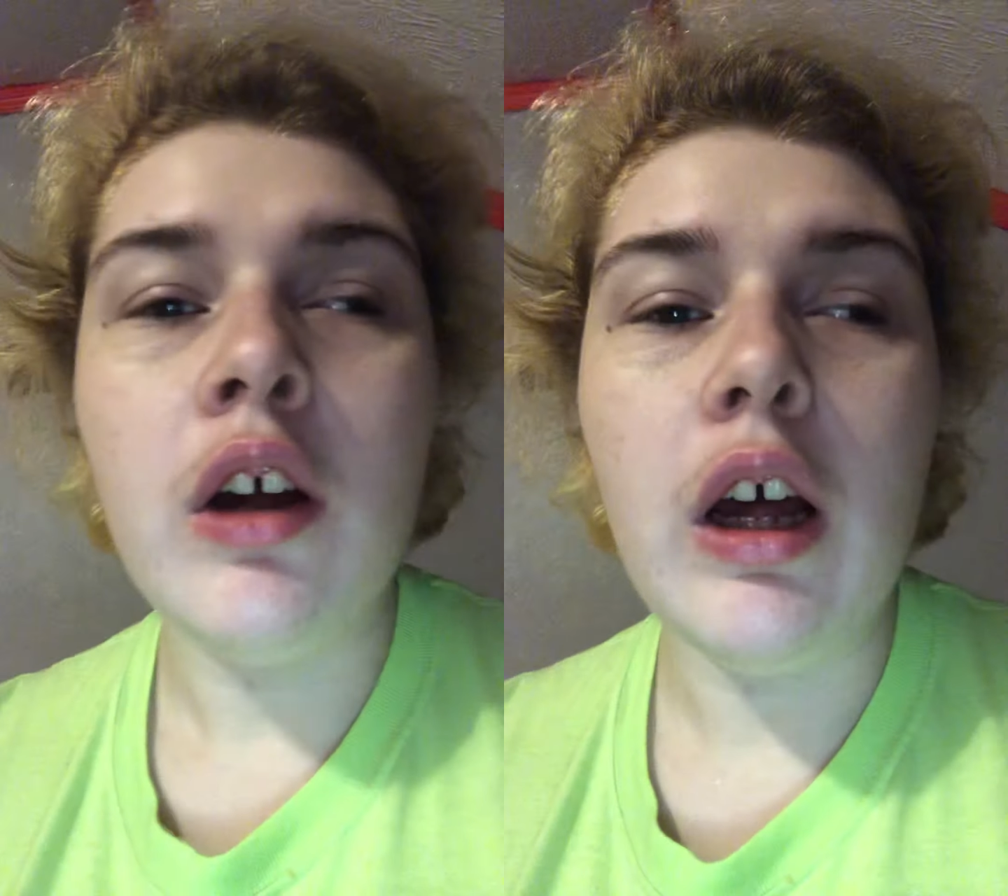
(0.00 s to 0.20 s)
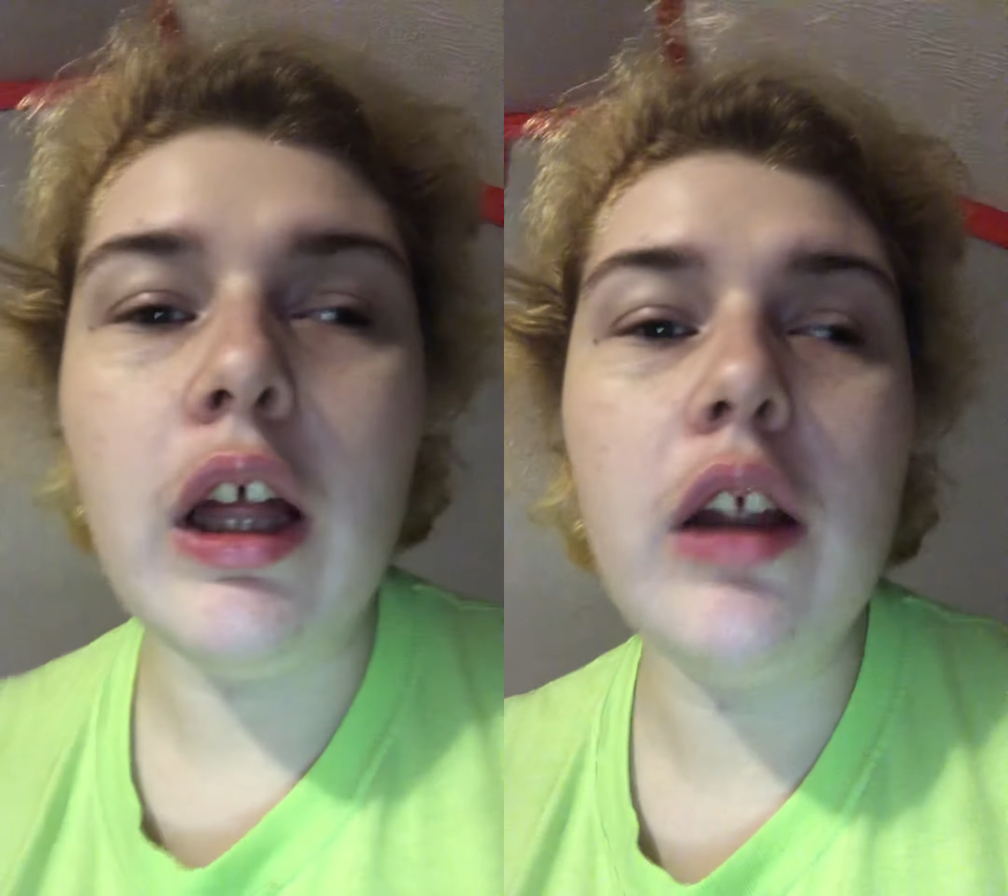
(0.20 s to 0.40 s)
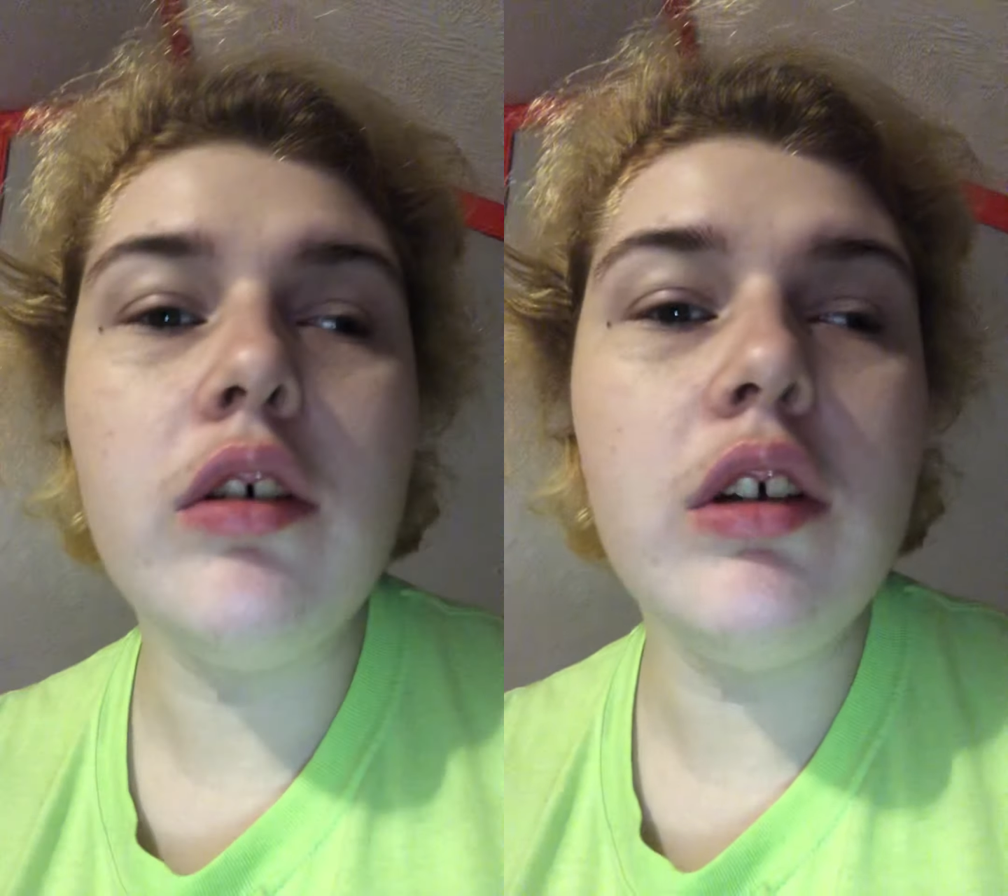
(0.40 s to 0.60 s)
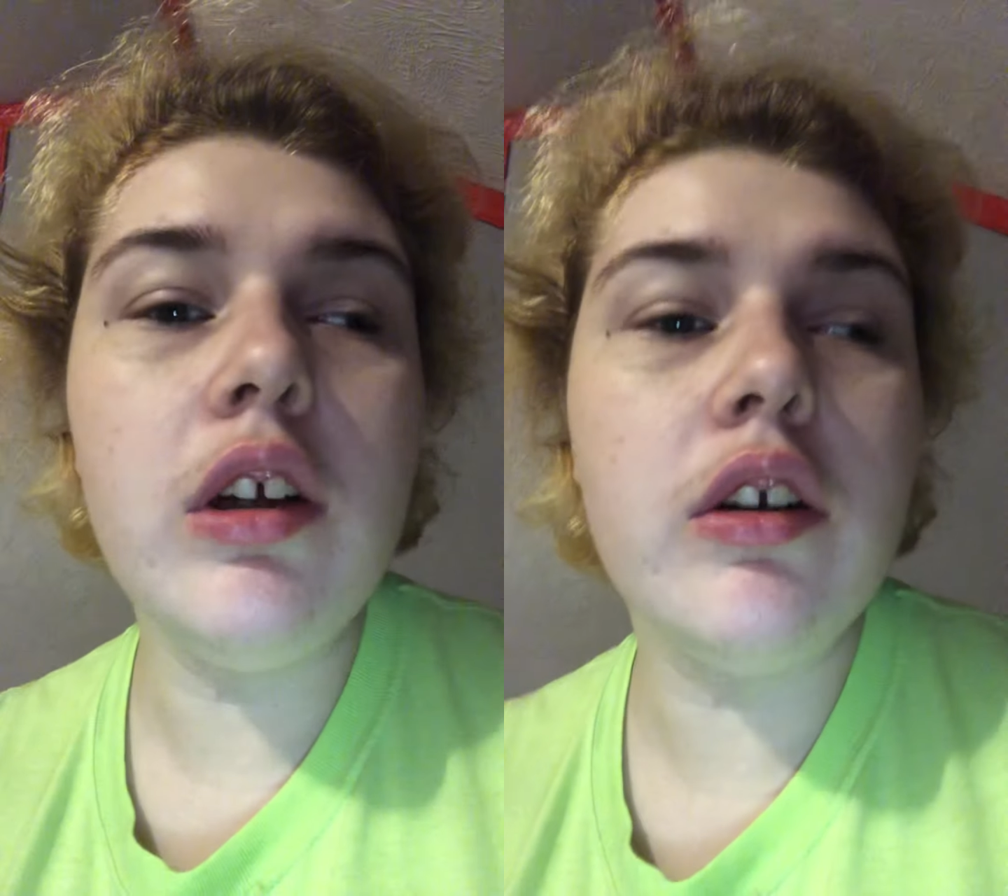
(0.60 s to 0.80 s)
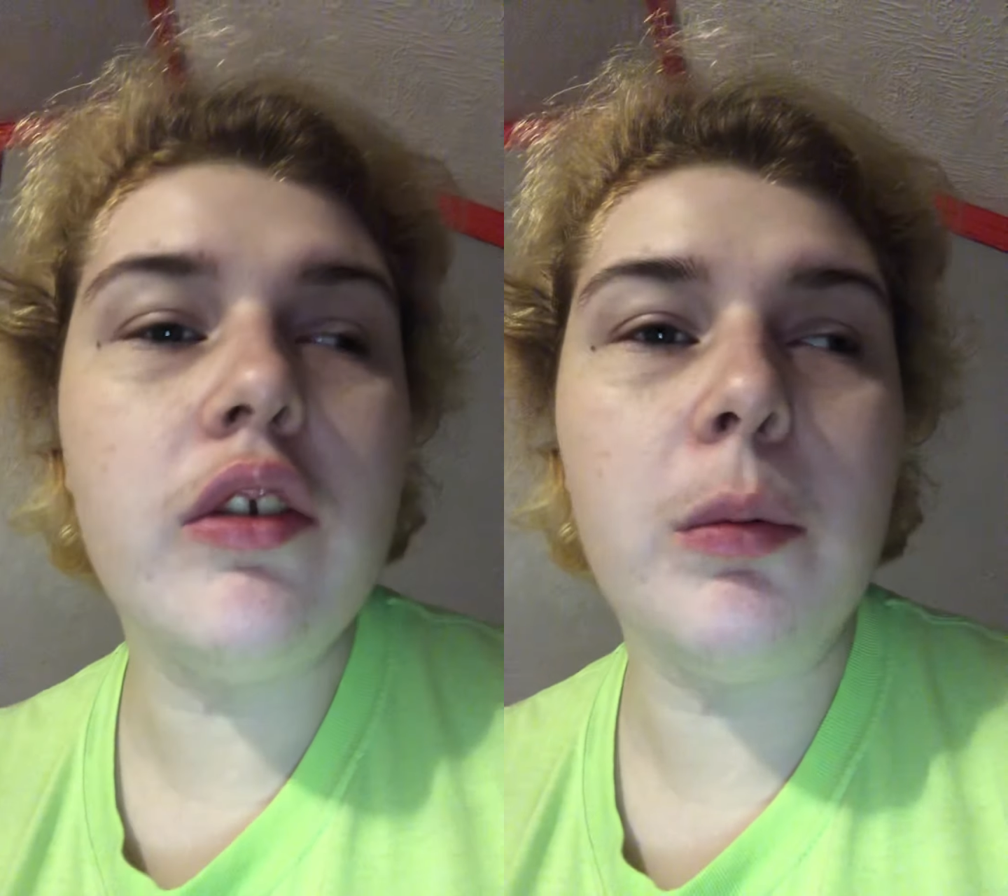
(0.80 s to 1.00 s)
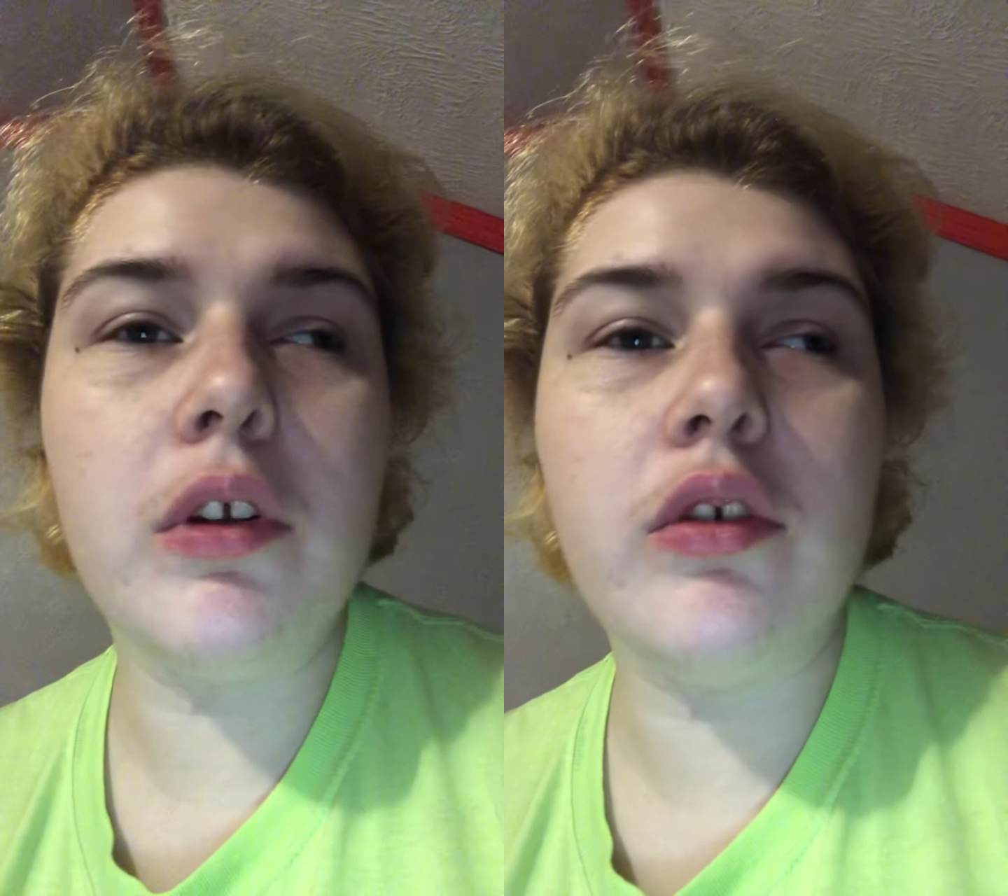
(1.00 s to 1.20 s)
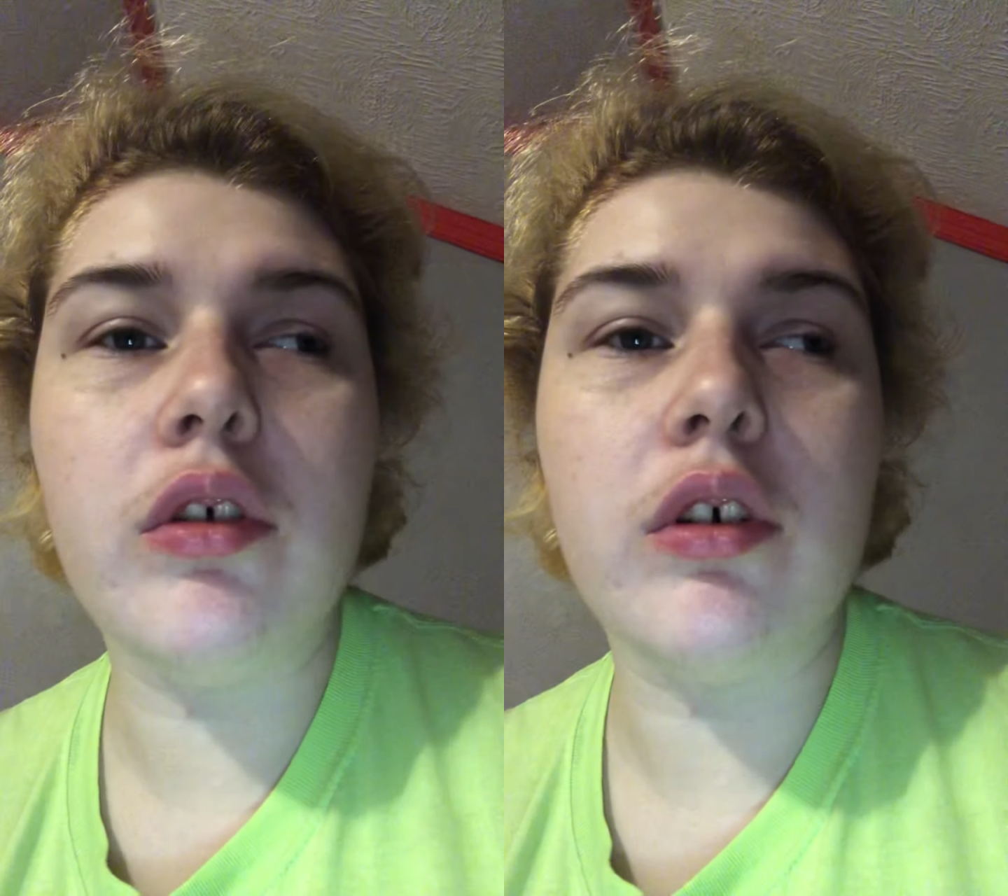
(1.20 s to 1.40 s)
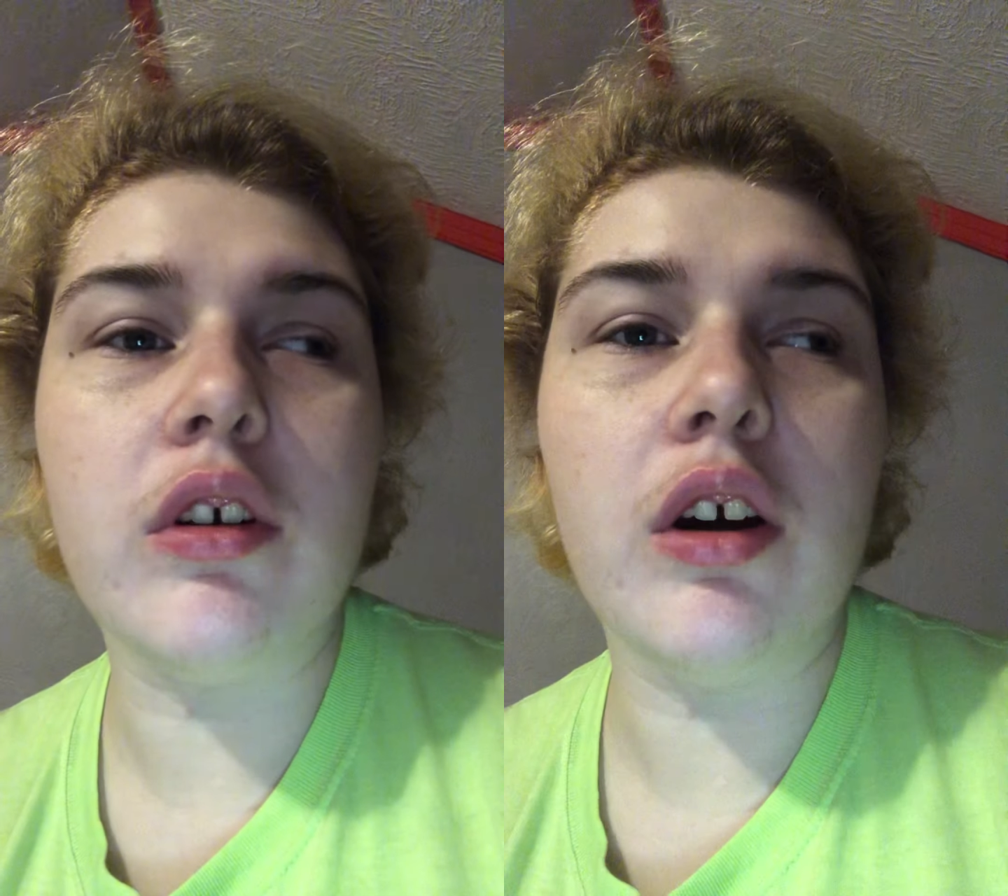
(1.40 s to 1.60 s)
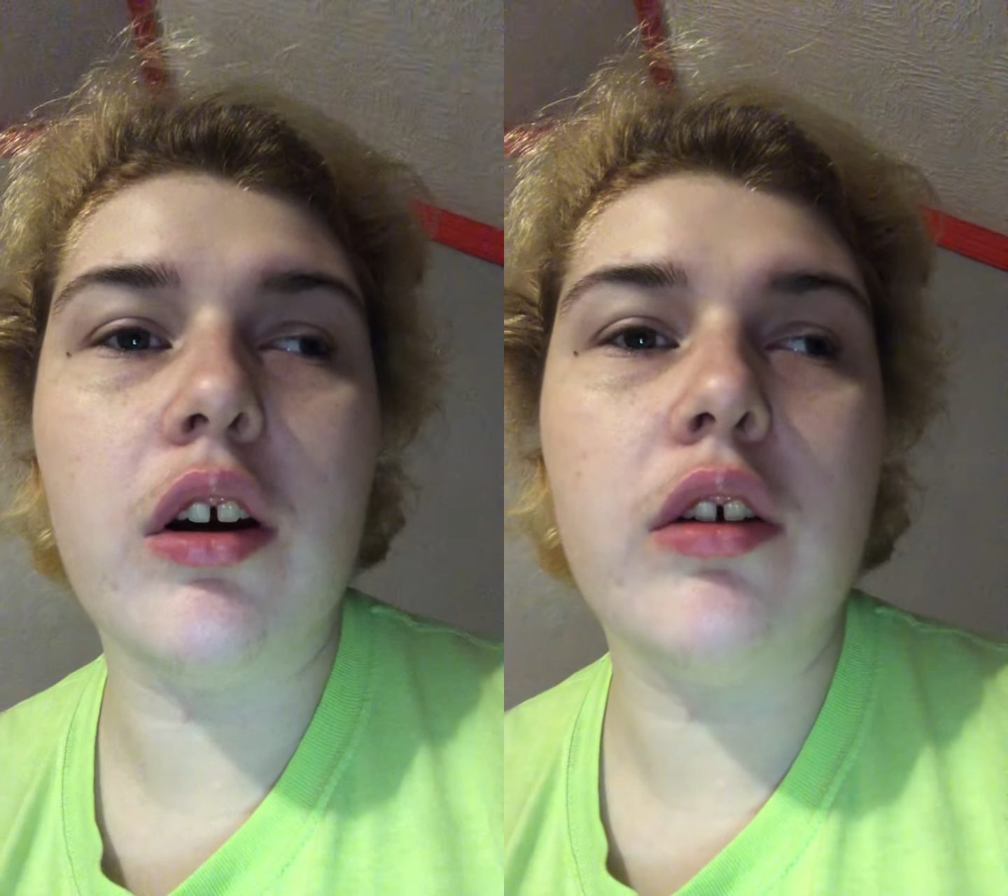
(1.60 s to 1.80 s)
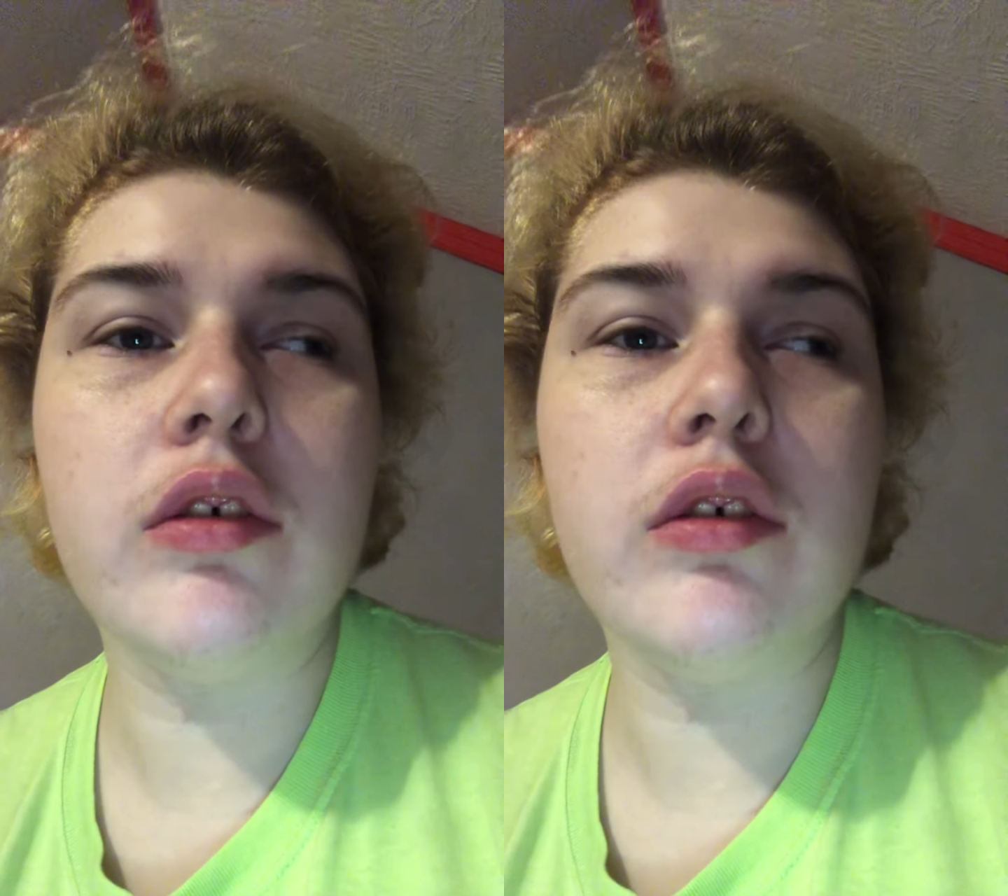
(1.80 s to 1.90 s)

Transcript: Hello YouTube, it's your girl